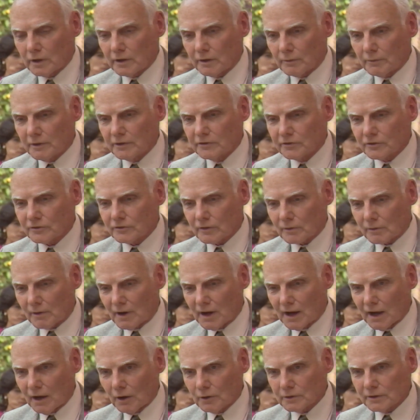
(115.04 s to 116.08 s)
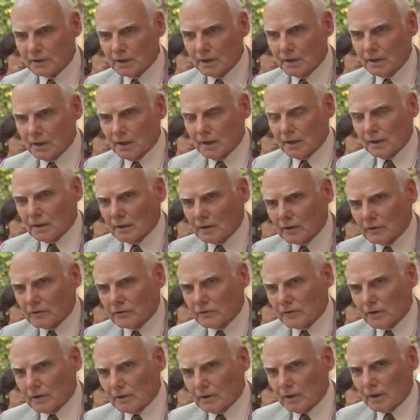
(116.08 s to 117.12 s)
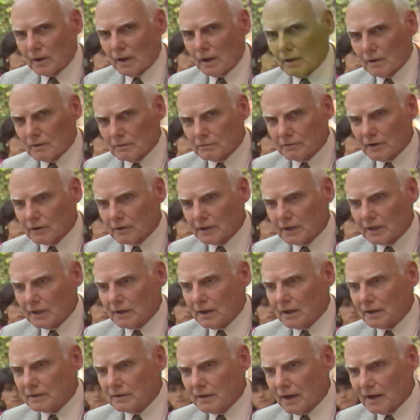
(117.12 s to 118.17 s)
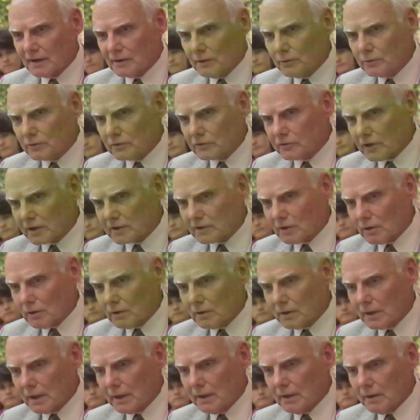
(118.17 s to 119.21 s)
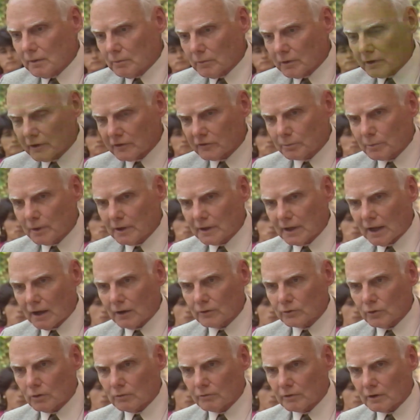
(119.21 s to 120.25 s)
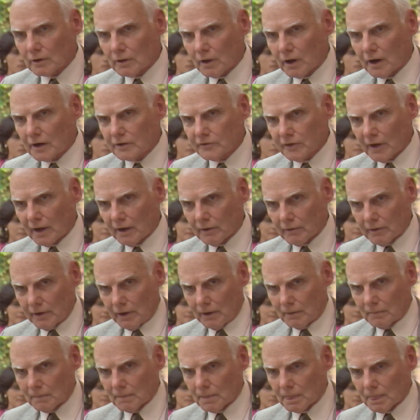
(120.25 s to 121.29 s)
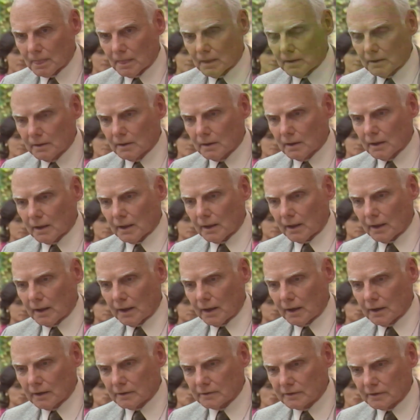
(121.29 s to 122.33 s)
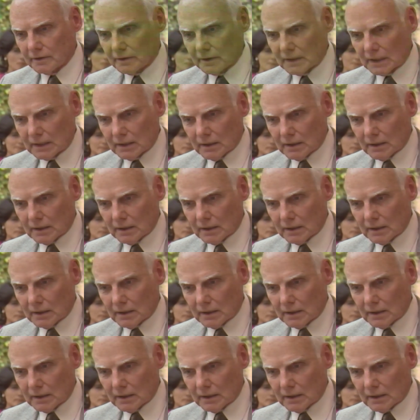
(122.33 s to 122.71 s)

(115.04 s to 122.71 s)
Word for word: when it reaches the ground, is a, a fairly dilute signal, but it's spread out over a large area. And